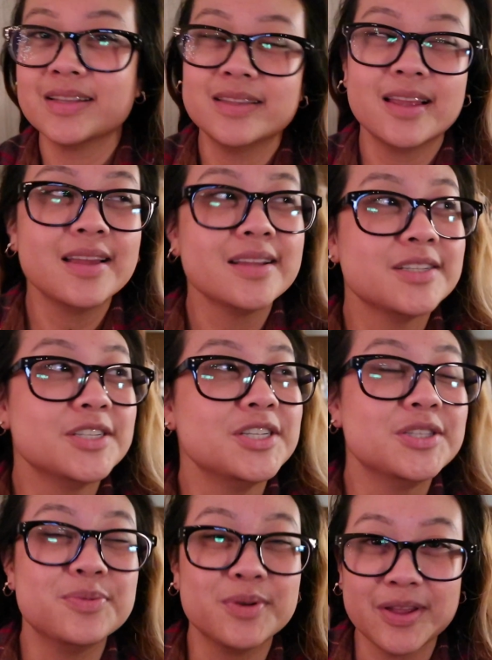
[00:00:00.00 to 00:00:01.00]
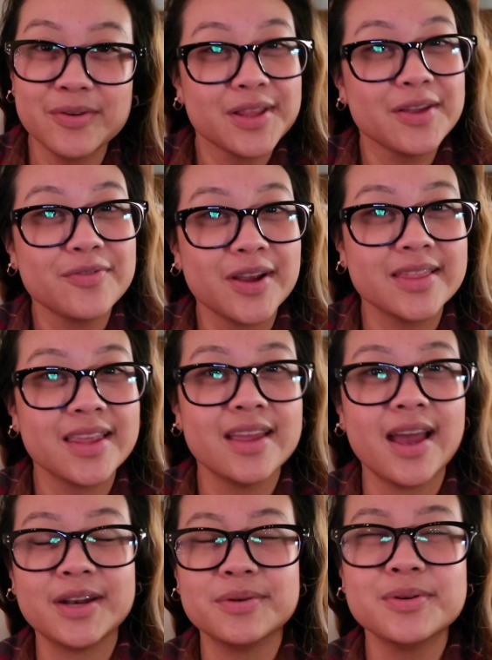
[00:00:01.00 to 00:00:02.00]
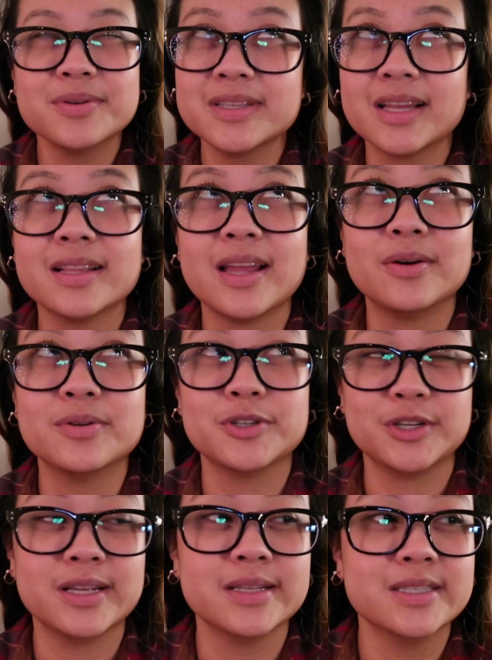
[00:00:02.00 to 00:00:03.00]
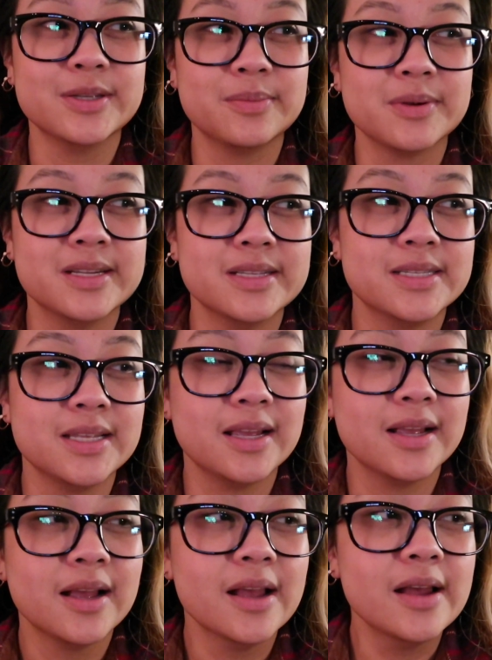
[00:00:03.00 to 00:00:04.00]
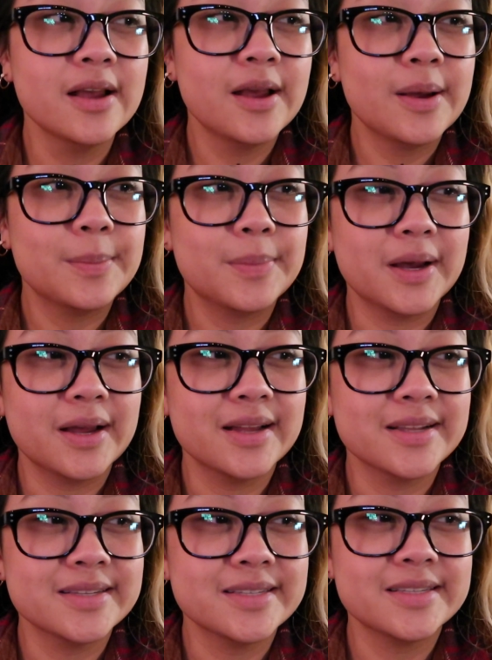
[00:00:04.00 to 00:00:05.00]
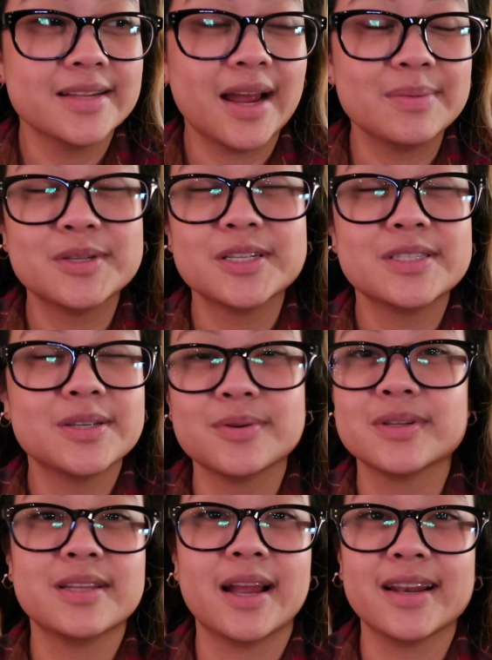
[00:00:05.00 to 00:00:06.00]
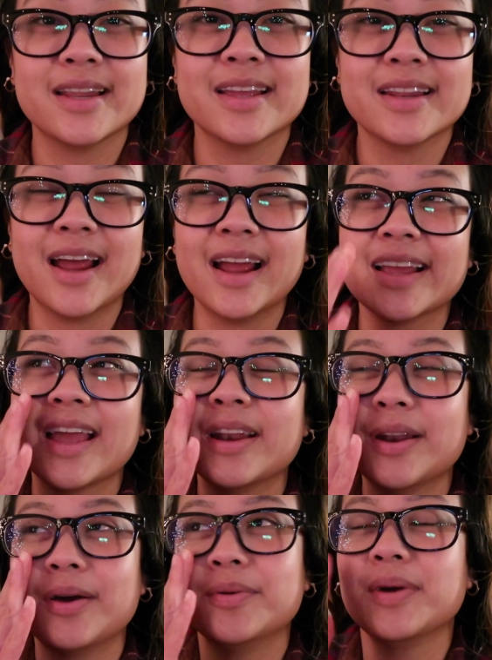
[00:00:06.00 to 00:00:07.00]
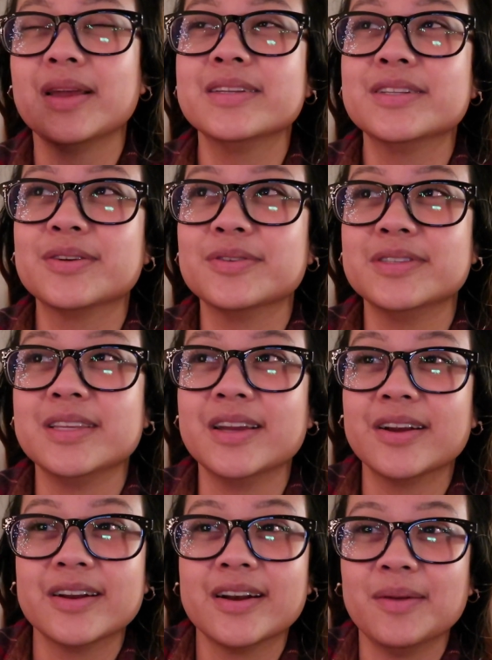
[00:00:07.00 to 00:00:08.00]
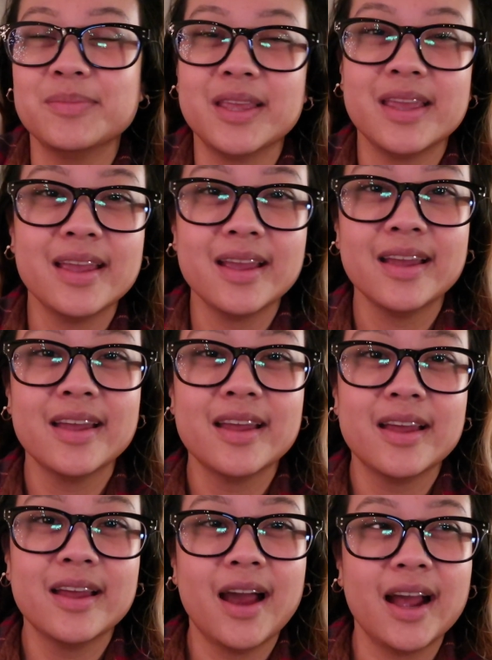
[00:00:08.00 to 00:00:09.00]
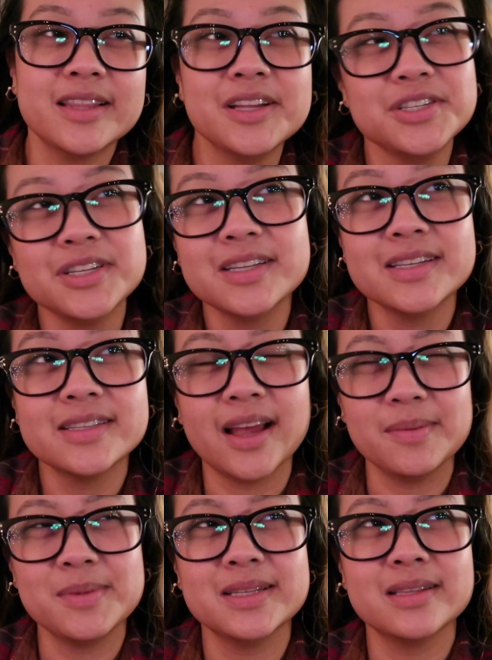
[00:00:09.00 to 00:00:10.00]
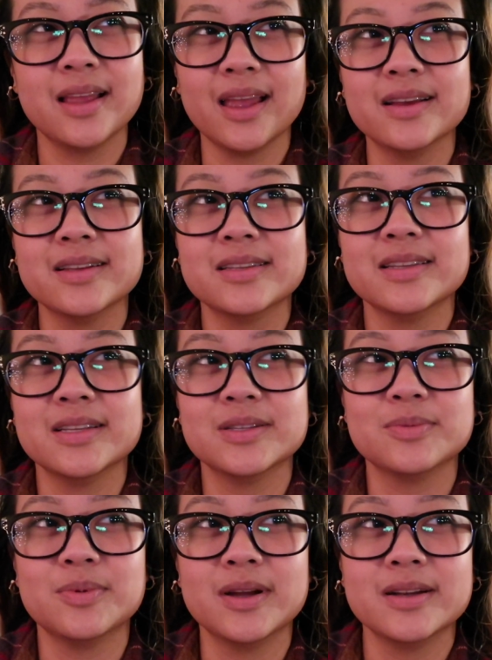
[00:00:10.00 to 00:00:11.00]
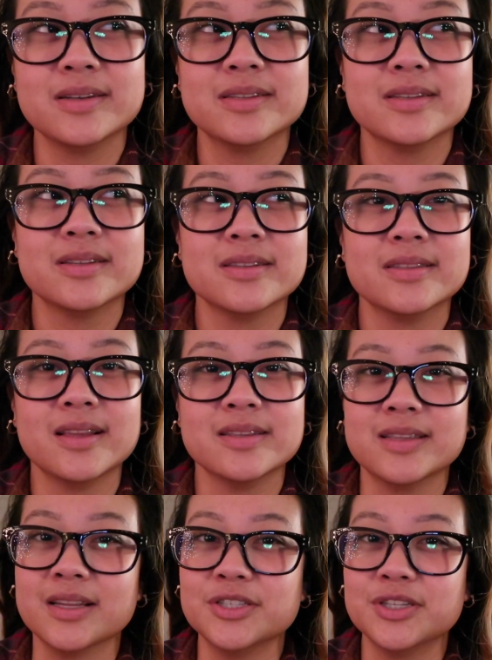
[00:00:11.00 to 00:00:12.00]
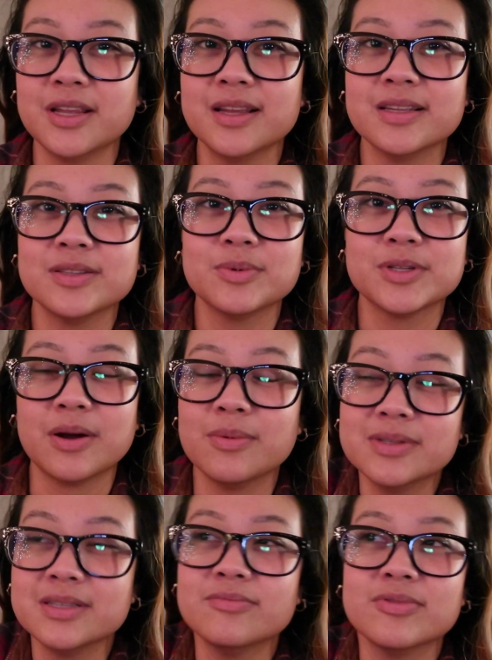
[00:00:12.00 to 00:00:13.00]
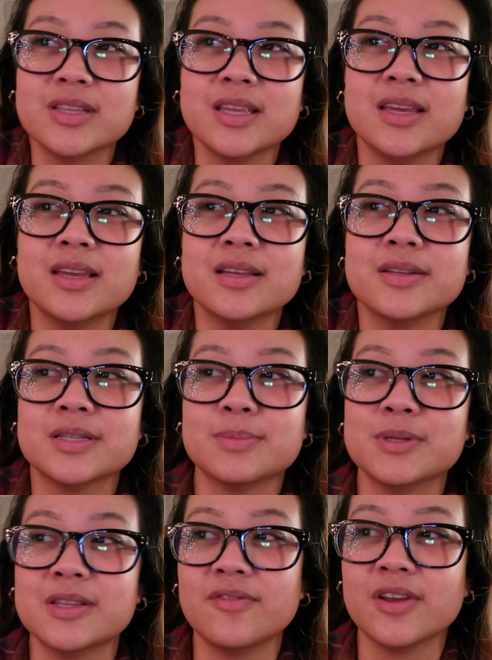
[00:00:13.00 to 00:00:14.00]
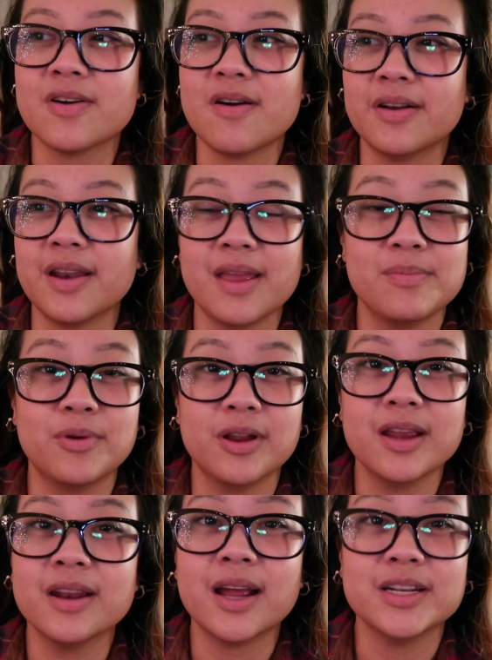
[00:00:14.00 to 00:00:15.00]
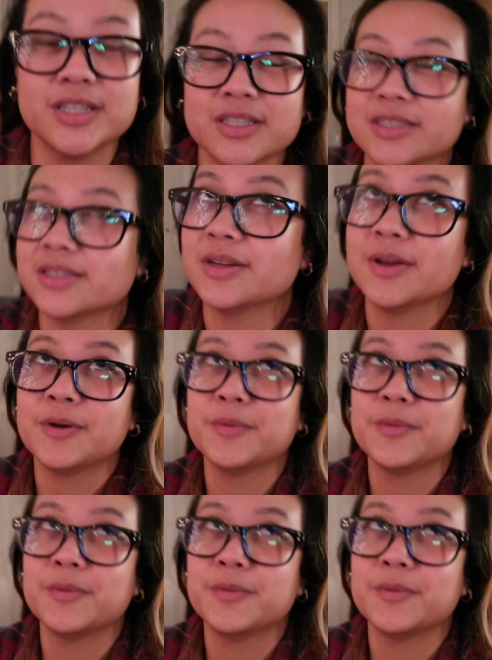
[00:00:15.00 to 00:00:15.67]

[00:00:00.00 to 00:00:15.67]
said that she's really, really friendly. I don't know exactly how old she is, so I'm gonna see, but I'm just so excited. I cannot wait to go see her. I think she's a Siamese lynx is what they said she is, which I wasn't really specific on a breed. I just